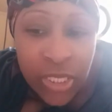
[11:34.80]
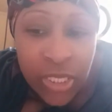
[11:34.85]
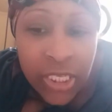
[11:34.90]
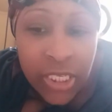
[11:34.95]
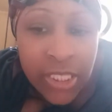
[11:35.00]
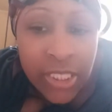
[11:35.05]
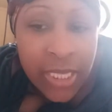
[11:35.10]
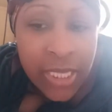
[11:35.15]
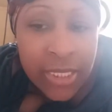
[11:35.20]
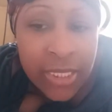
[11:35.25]

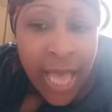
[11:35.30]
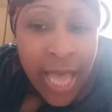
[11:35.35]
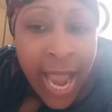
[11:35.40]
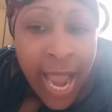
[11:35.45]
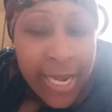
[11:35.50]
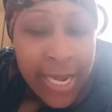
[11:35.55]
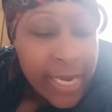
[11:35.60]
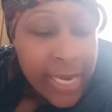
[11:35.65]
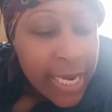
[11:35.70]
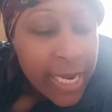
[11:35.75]
each other's
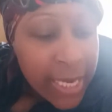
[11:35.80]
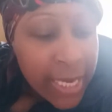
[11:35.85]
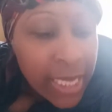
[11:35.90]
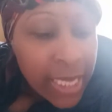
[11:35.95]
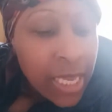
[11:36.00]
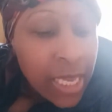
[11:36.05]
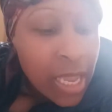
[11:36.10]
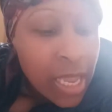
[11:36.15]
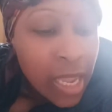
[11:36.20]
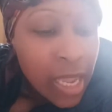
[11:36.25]

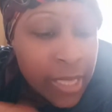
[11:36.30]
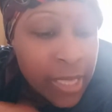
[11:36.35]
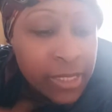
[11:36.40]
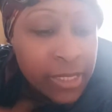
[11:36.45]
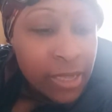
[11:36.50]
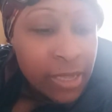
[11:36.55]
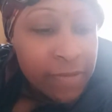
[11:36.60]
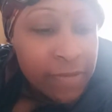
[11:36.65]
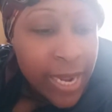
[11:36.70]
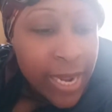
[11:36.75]
identity and
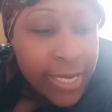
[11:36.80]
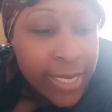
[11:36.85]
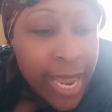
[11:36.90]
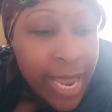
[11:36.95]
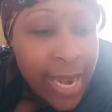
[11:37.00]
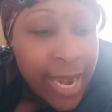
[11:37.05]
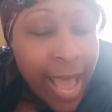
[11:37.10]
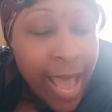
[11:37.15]
stuff like that.